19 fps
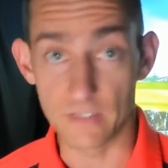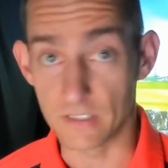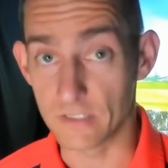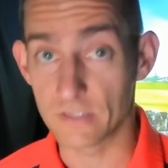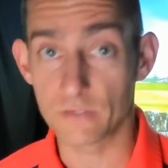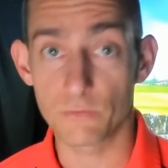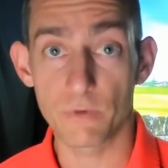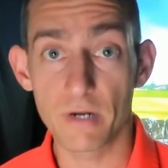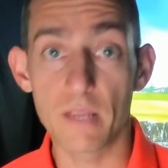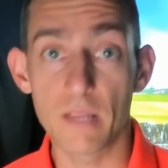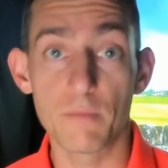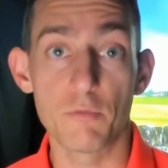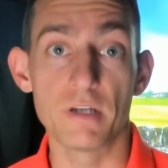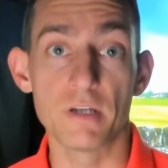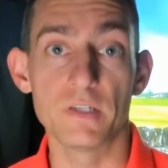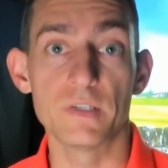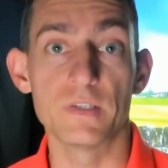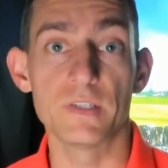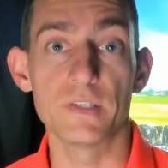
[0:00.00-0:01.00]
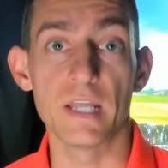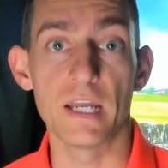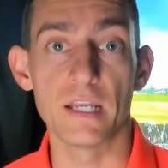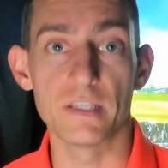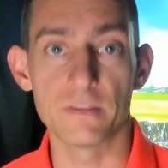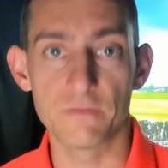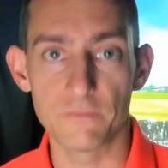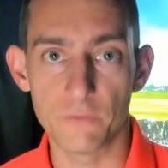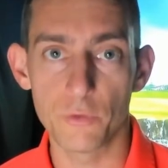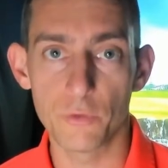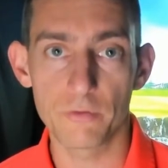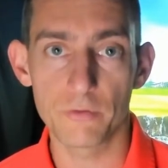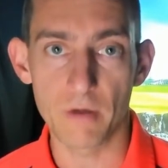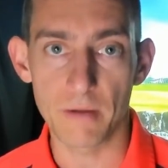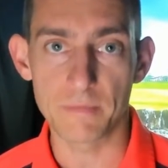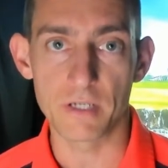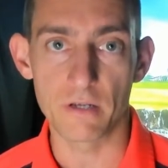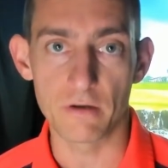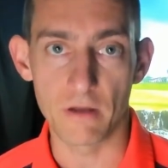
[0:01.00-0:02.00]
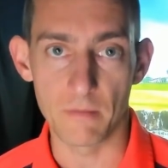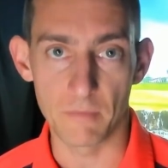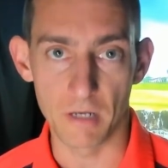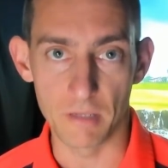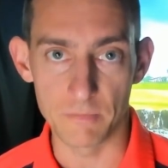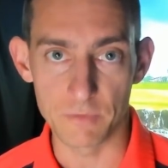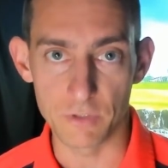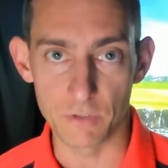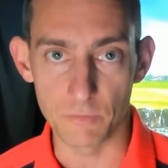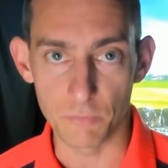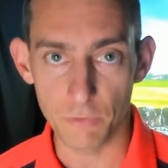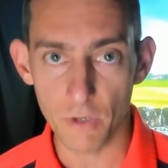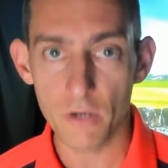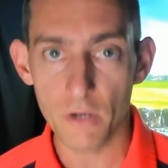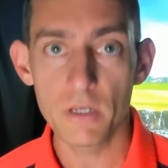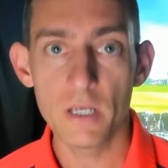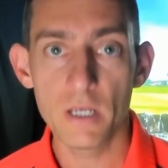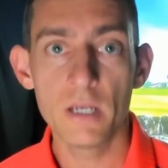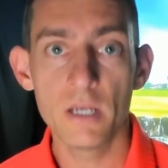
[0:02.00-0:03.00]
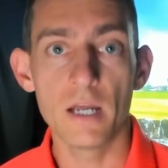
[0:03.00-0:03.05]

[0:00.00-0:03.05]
these 3D printed stands for the Rapsodo MLM2PRO,